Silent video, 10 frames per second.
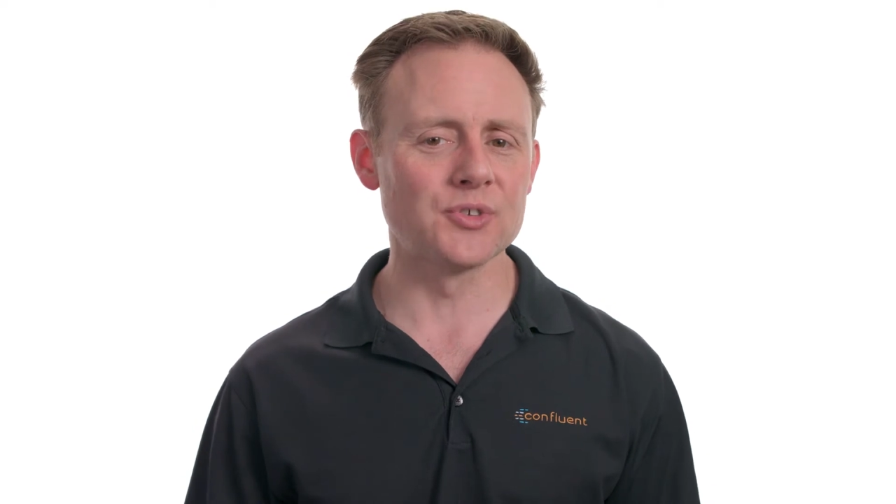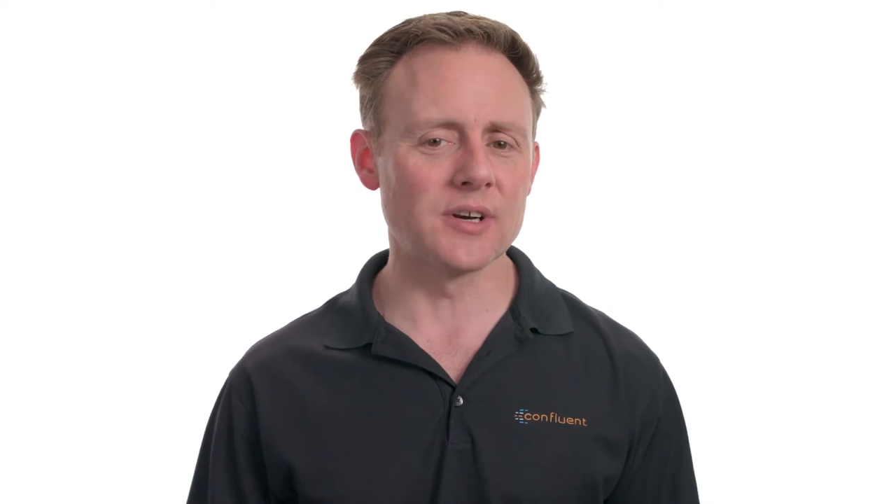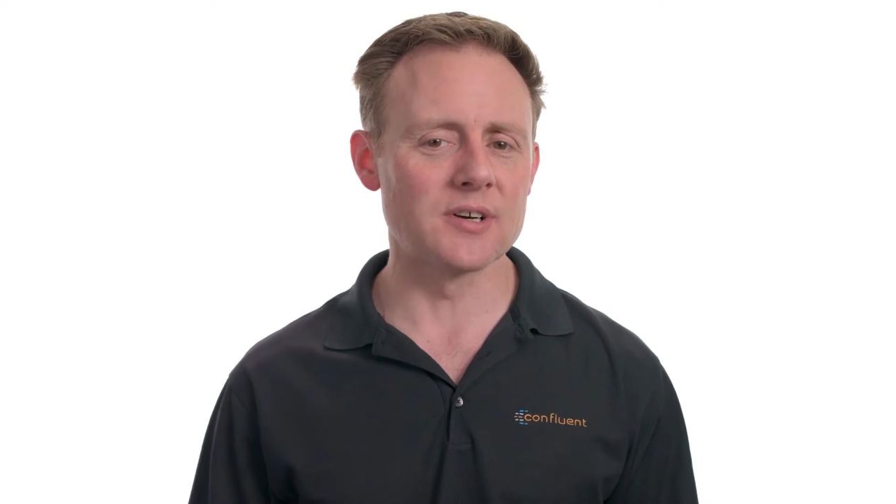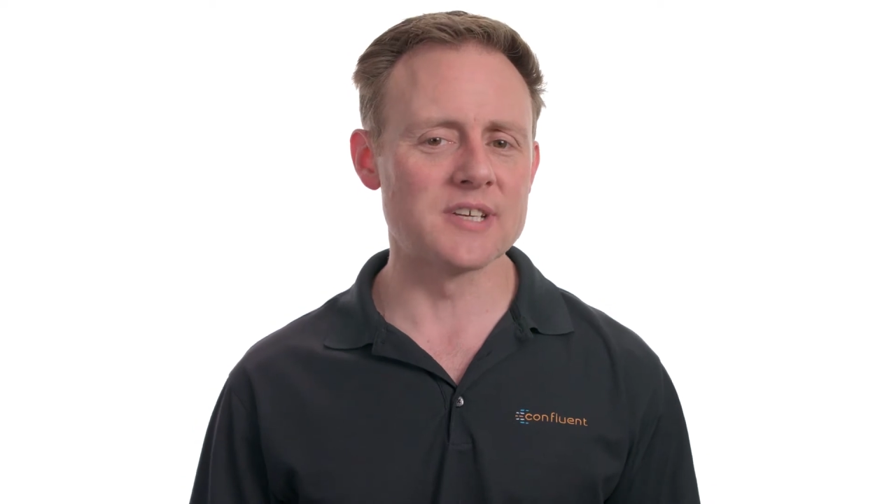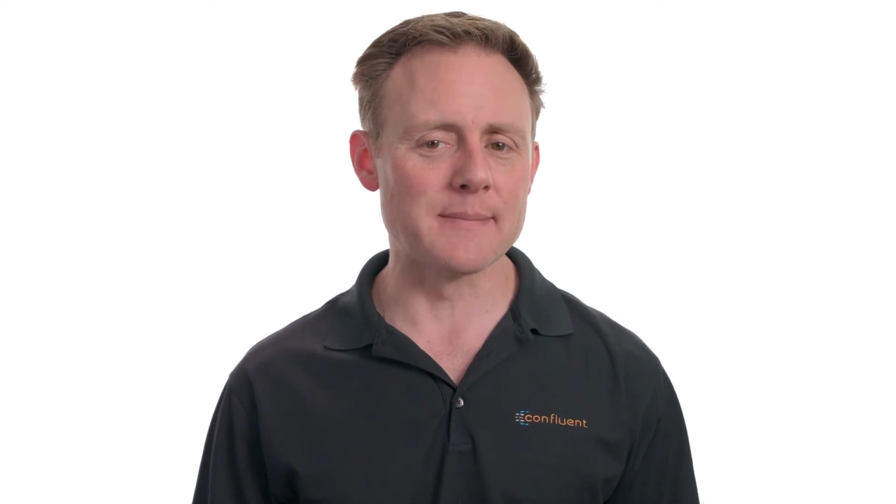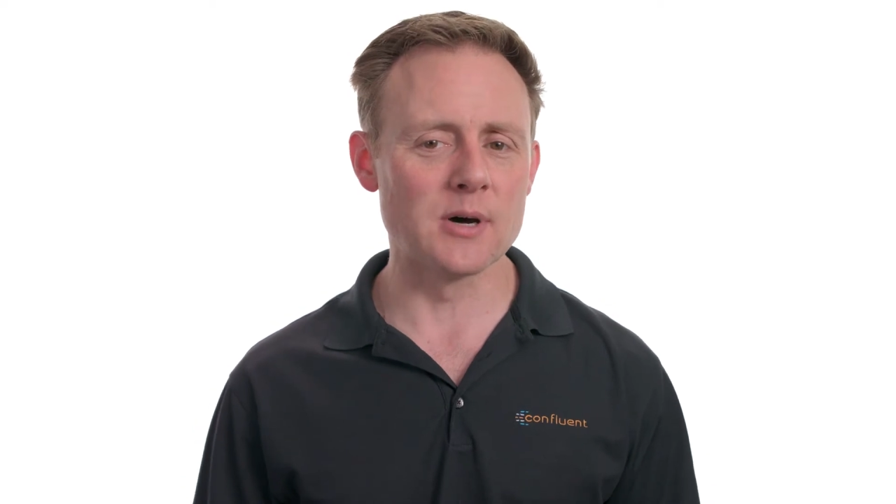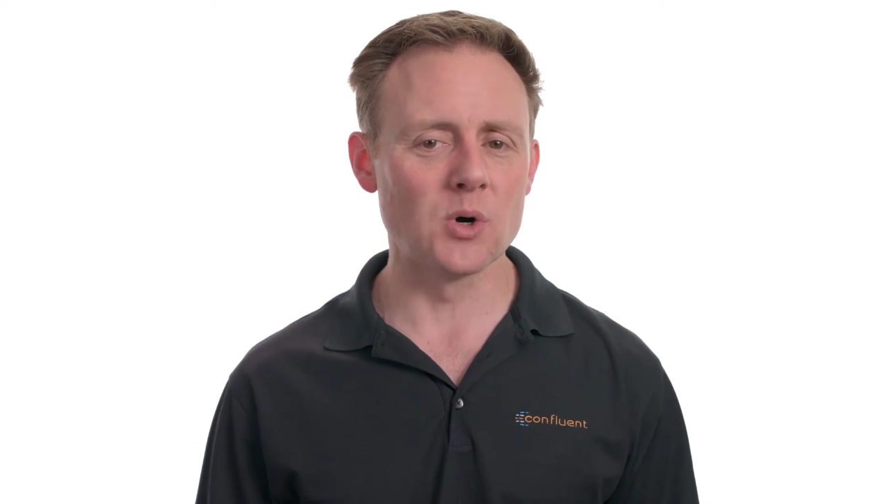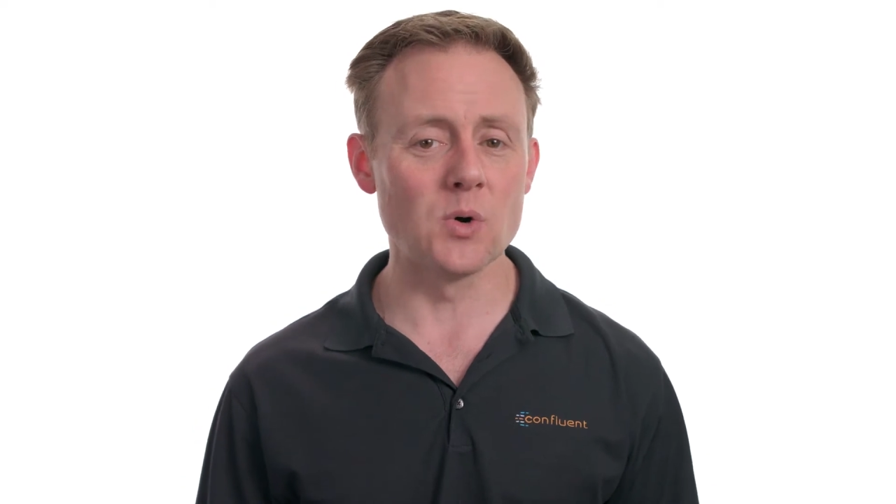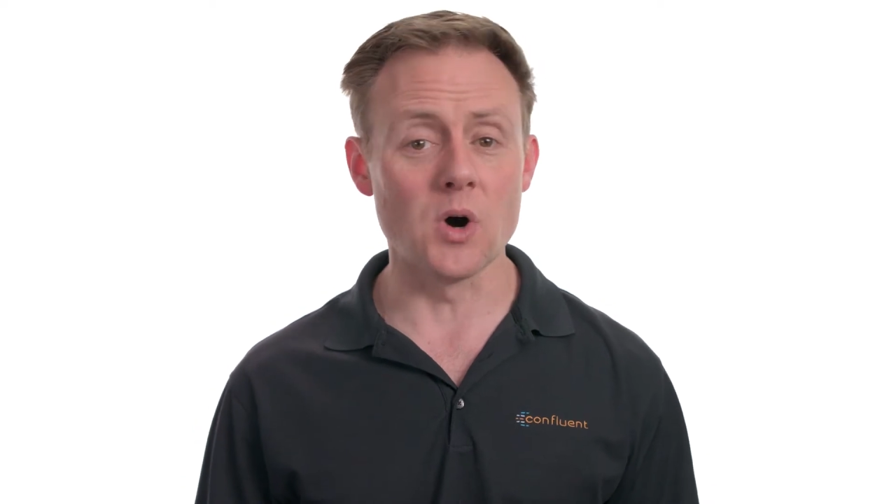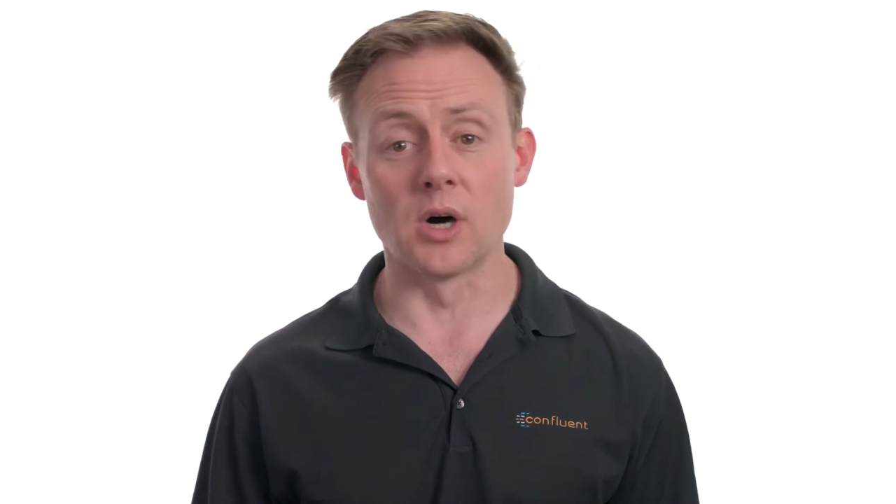Center
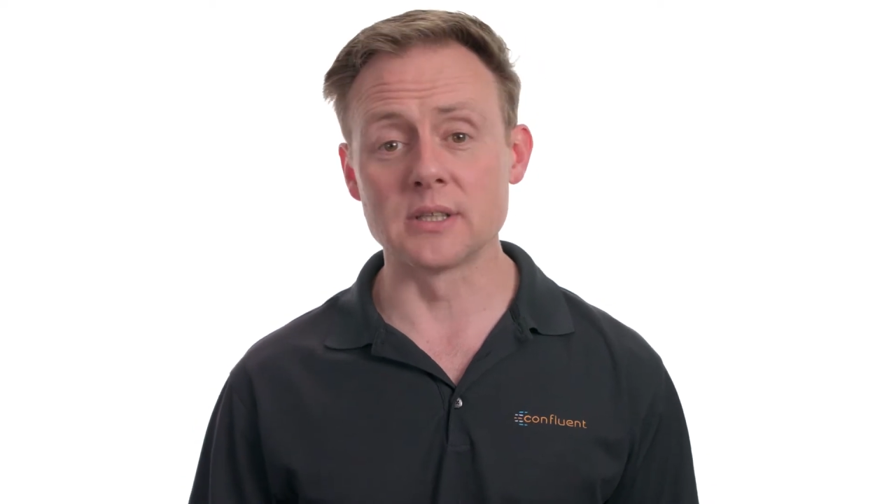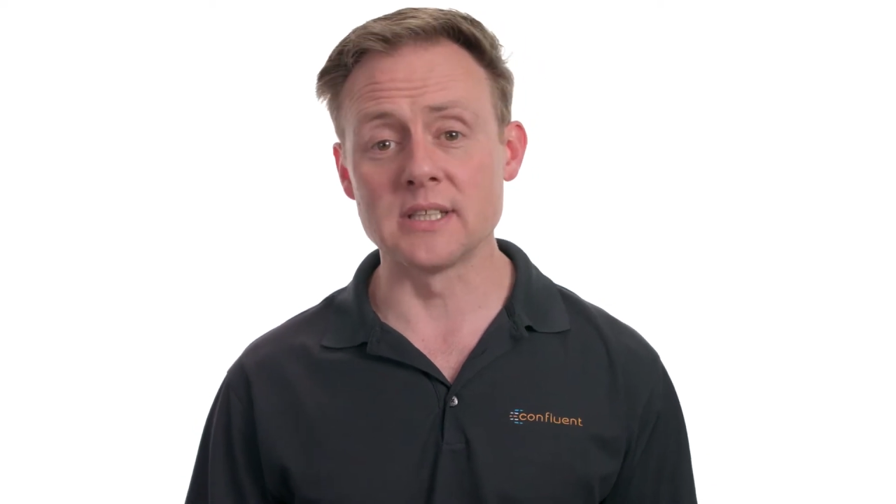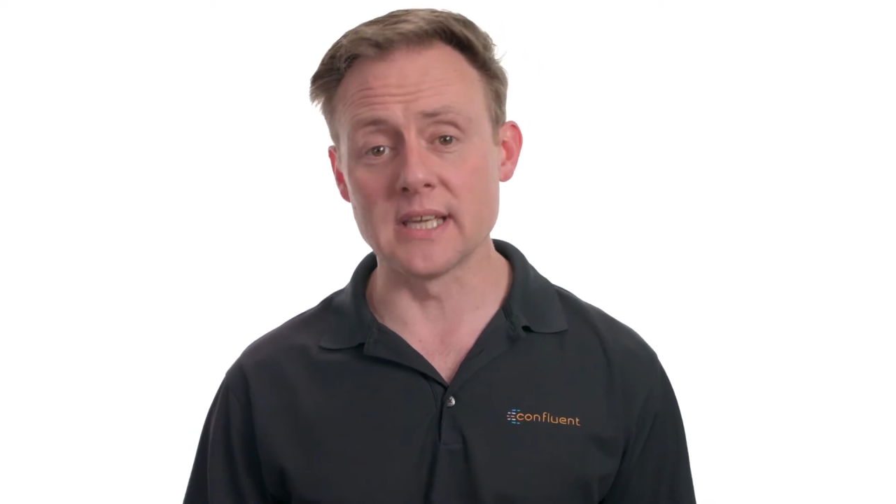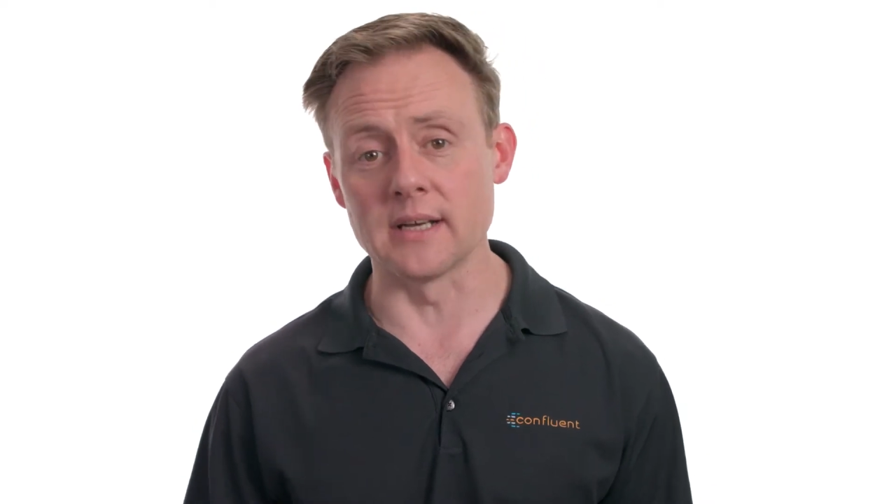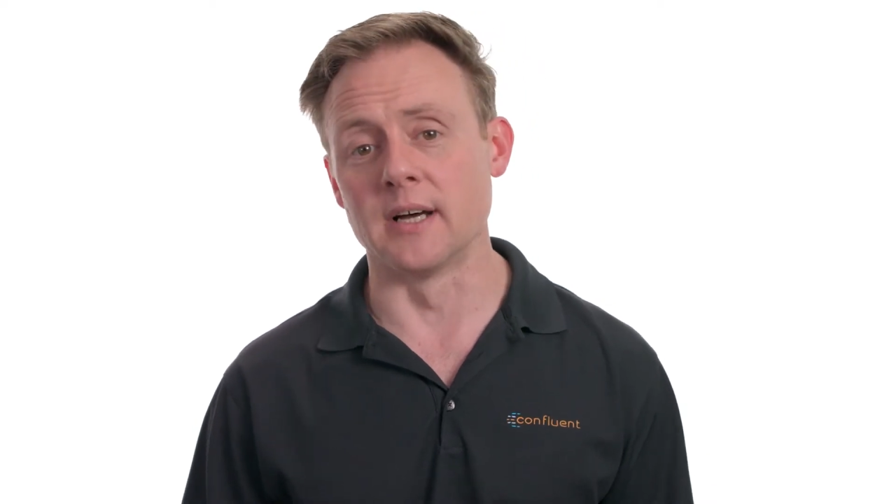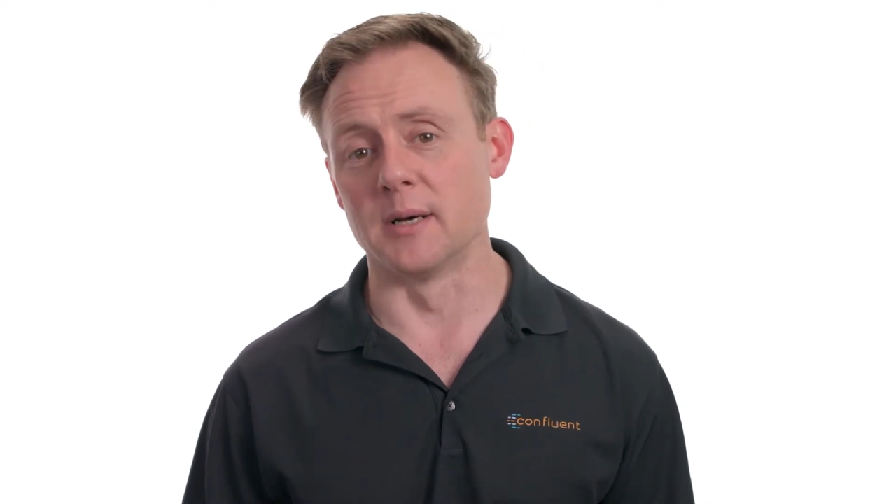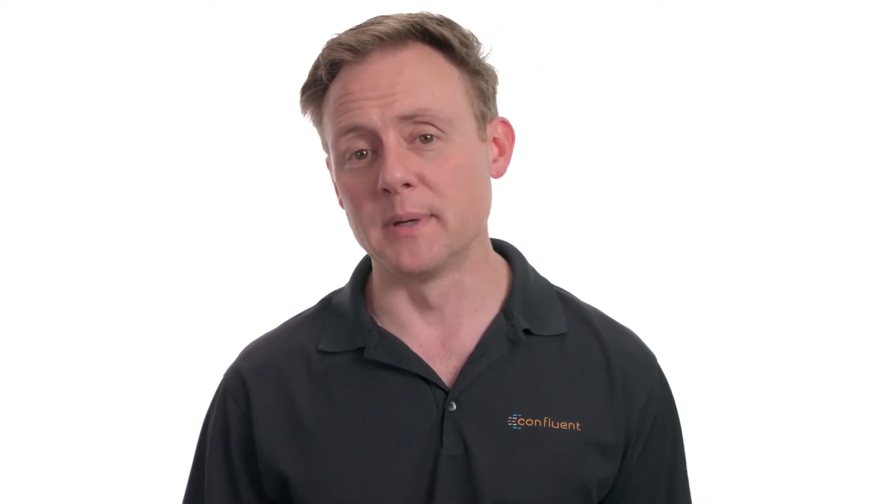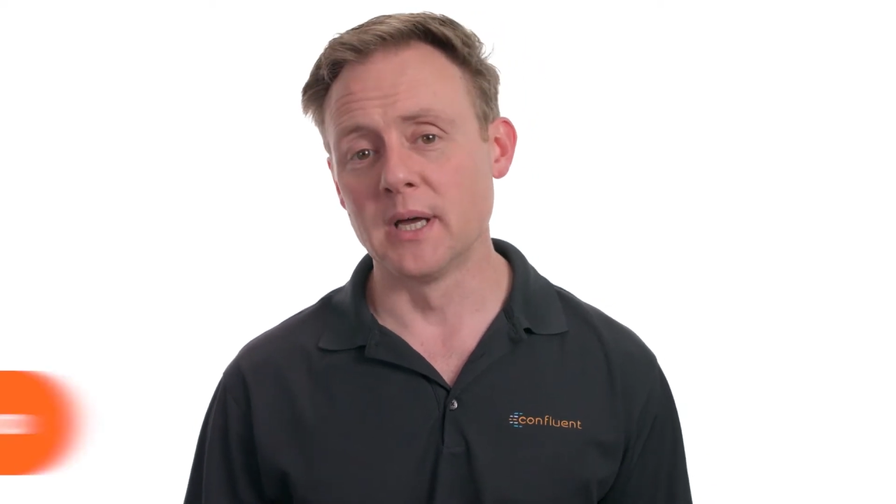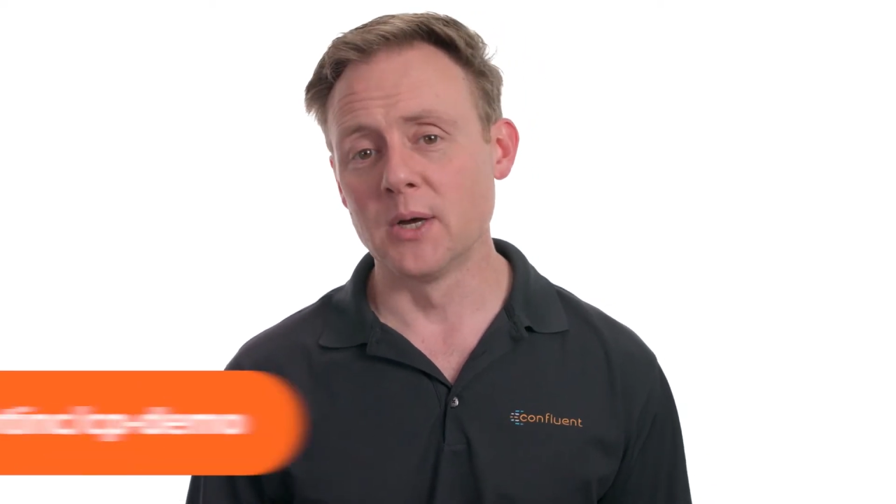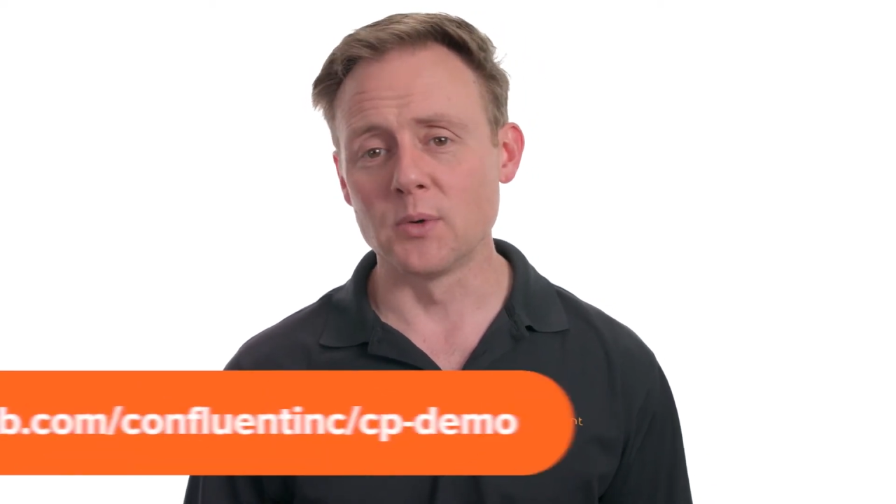demo on GitHub.